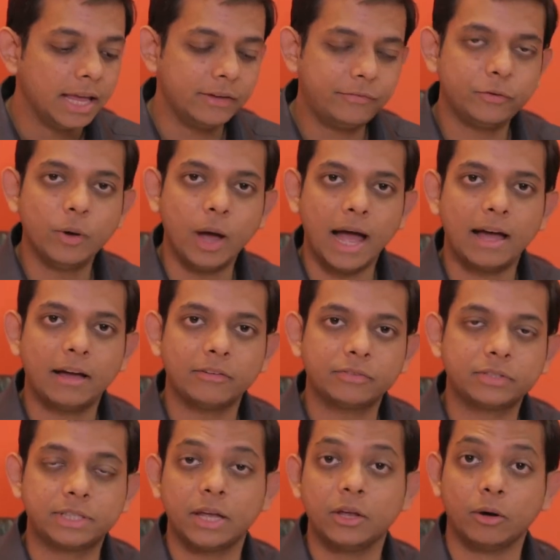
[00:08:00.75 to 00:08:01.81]
if you have,
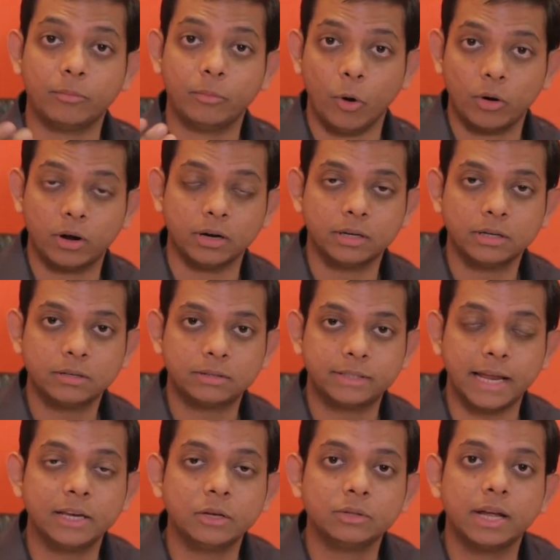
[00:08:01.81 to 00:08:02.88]
say, your broker
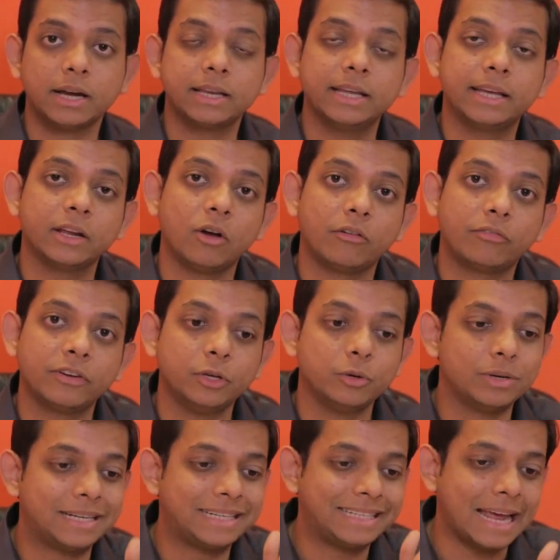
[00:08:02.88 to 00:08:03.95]
tell you that he can offer
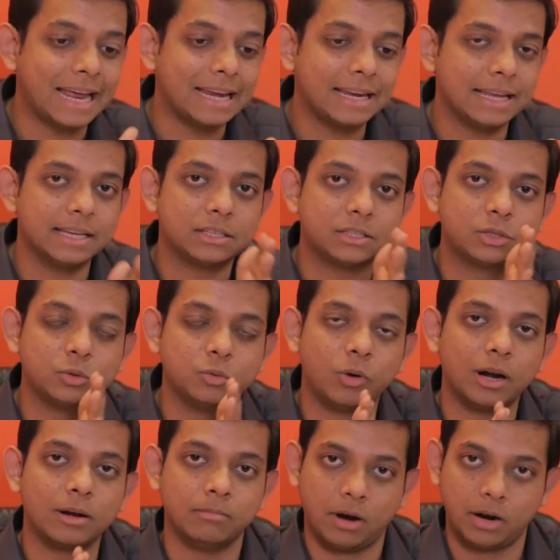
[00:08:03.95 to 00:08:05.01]
you
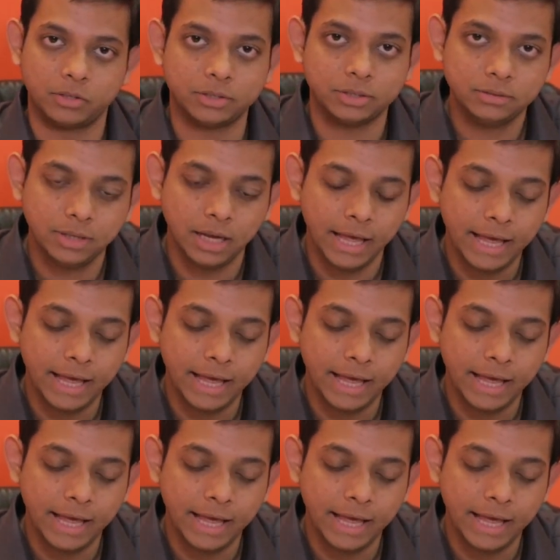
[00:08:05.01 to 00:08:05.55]
10:1 margin,